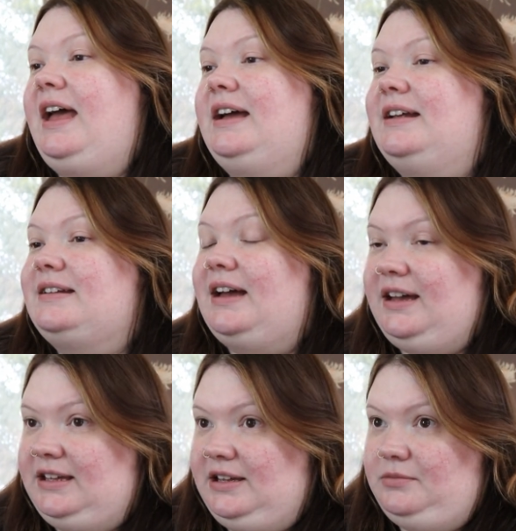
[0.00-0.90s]
and
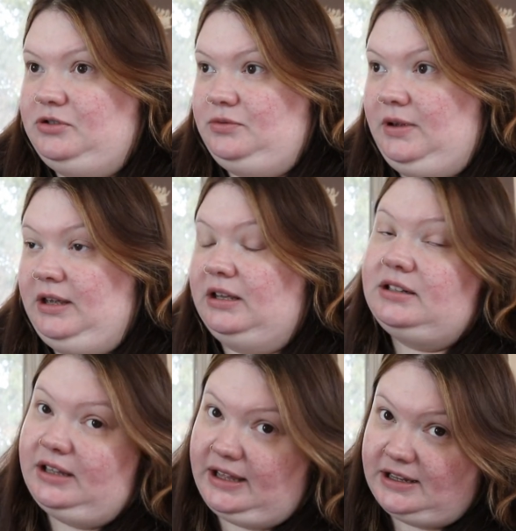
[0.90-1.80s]
I am doing
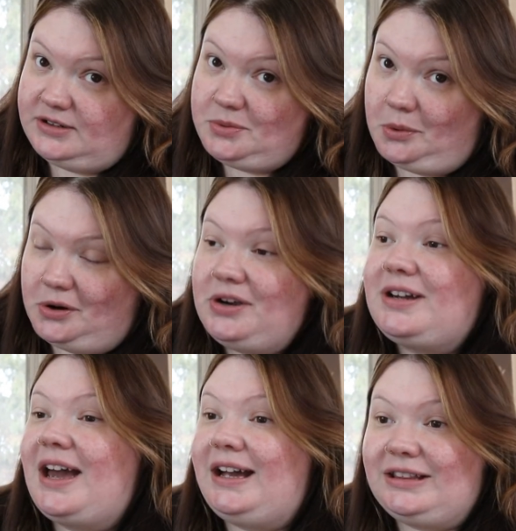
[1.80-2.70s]
client
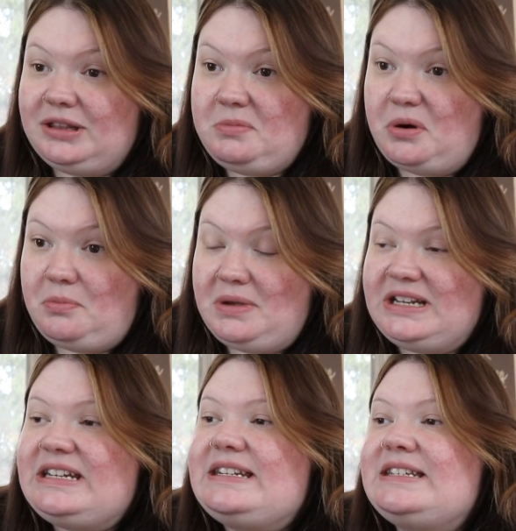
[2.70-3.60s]
work at the
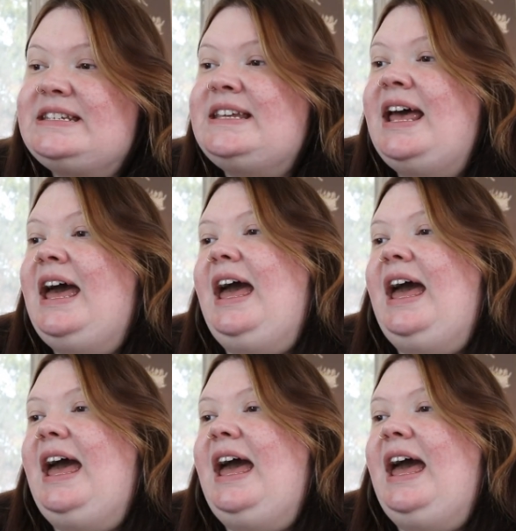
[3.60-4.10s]
moment.